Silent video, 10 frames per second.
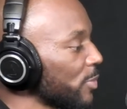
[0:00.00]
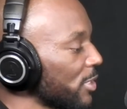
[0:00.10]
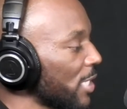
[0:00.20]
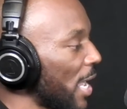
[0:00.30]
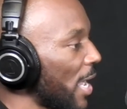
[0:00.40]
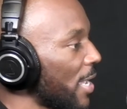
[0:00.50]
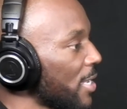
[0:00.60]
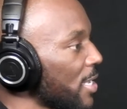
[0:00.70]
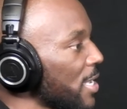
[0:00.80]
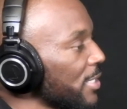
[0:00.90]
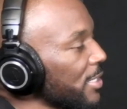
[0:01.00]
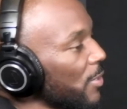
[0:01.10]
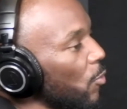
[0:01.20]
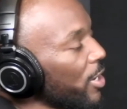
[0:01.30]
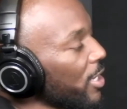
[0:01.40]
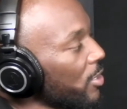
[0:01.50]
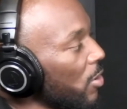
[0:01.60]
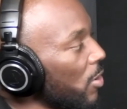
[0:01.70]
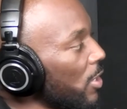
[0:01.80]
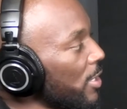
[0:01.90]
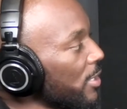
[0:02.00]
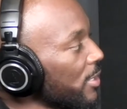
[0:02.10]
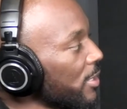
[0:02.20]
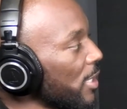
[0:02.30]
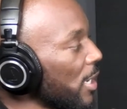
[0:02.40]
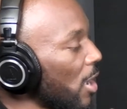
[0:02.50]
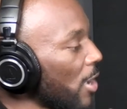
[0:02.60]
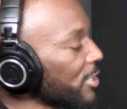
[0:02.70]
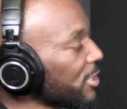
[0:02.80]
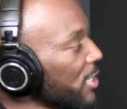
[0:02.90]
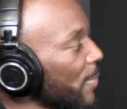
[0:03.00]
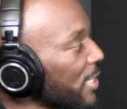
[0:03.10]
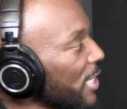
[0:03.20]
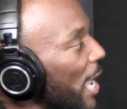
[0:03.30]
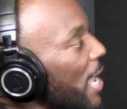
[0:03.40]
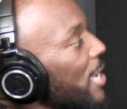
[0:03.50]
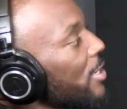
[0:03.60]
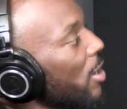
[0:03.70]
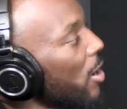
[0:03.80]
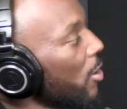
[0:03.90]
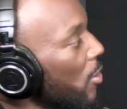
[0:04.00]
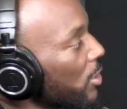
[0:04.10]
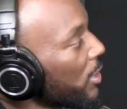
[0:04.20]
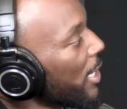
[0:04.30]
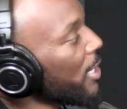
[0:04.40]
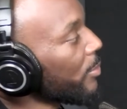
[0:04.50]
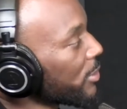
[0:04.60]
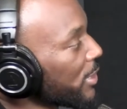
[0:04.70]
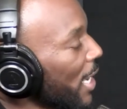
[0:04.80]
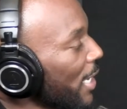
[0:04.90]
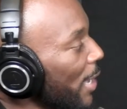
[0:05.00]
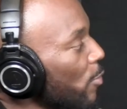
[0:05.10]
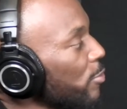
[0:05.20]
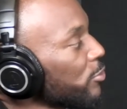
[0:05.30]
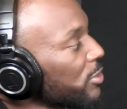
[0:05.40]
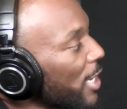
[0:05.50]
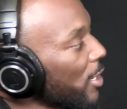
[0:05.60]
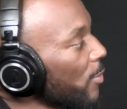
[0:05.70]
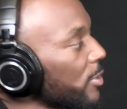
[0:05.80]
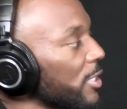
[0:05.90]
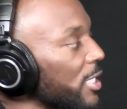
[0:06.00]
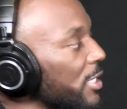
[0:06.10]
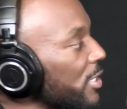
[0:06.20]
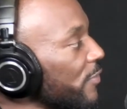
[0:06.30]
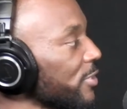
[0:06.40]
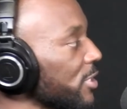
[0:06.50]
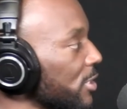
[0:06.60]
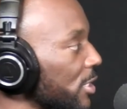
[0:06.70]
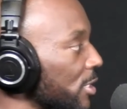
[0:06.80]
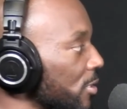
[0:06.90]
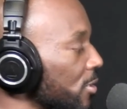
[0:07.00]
side to working on an artist team as an A&R on a label side? Like, what would you say are the key differences there?